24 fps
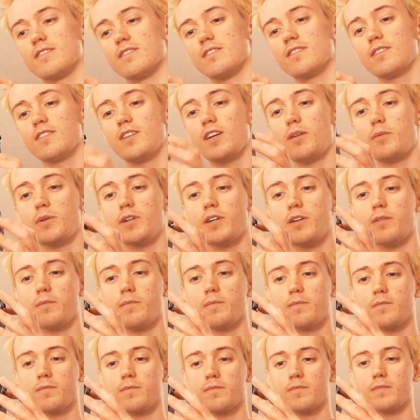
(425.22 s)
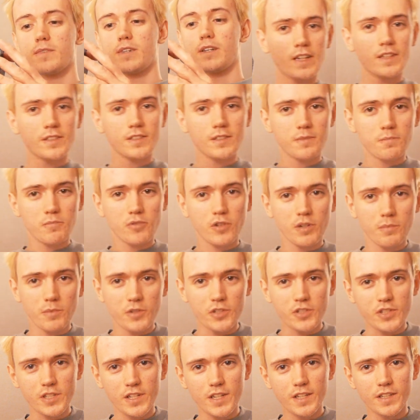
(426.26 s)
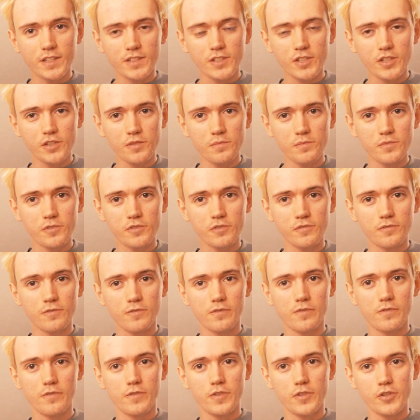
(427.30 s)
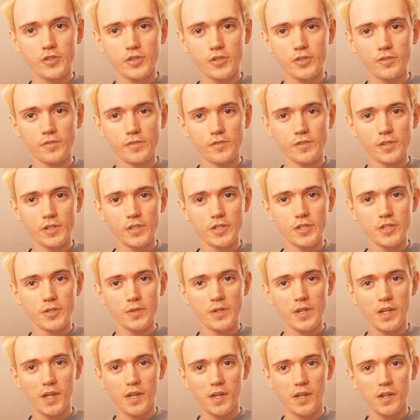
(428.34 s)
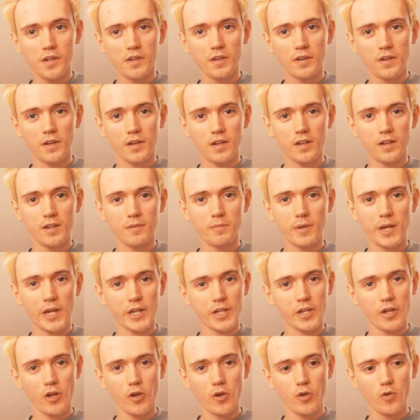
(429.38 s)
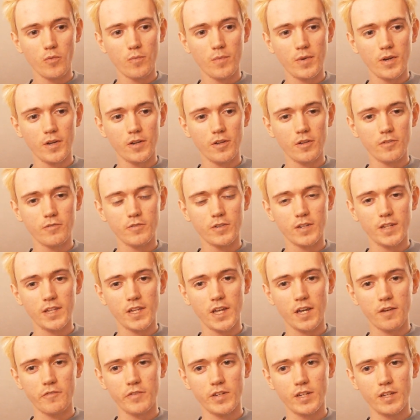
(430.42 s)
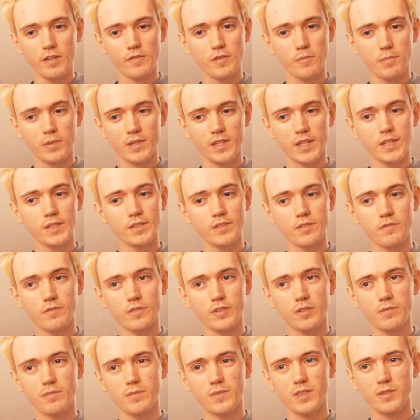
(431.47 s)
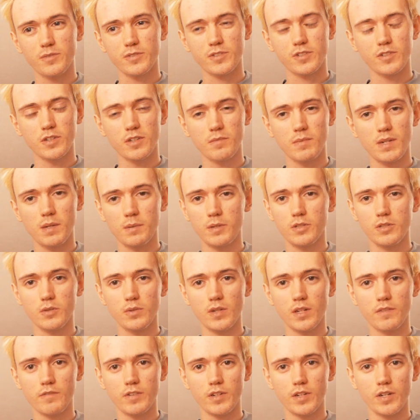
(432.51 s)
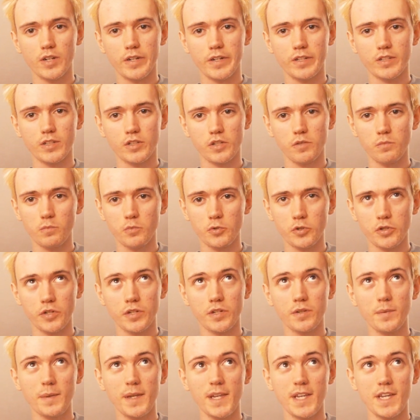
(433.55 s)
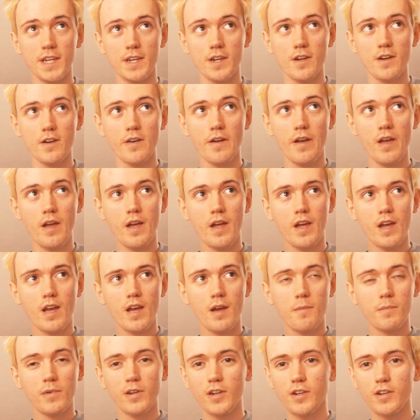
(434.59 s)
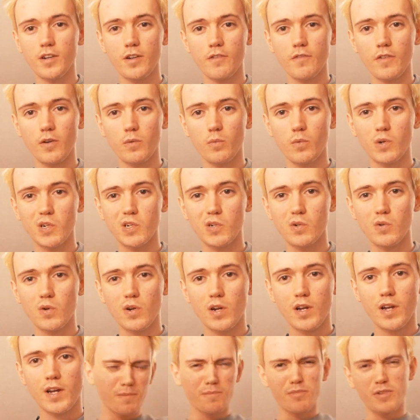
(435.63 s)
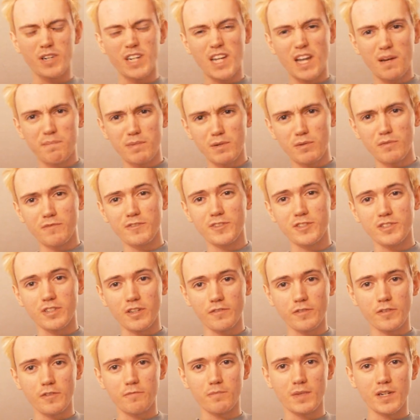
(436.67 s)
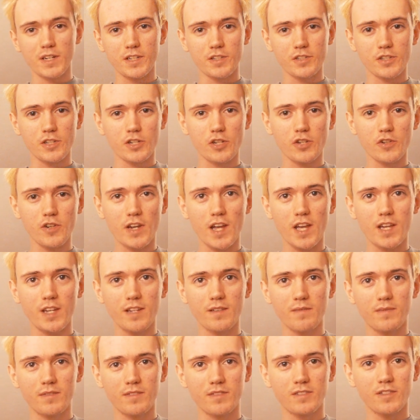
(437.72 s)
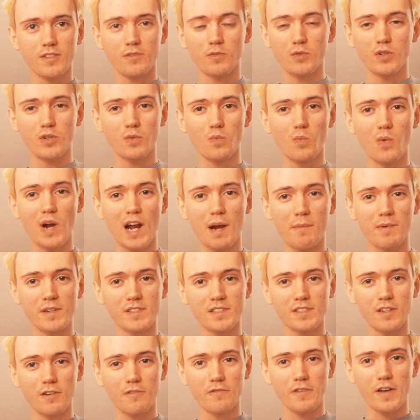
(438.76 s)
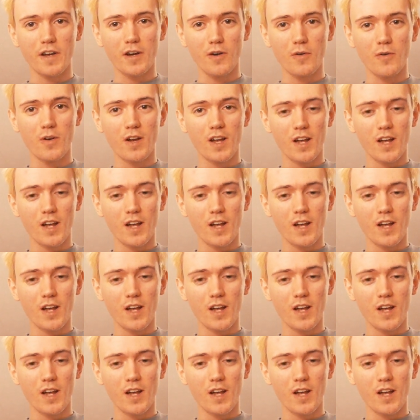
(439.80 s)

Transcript: There we go. That's pretty much it in terms of the shoots I do here back home. I don't really have any other plans other than I was going to maybe do another nighttime one here, but I don't know if I will. I'm pretty happy with the stuff I've managed to create. I don't want to wear myself out.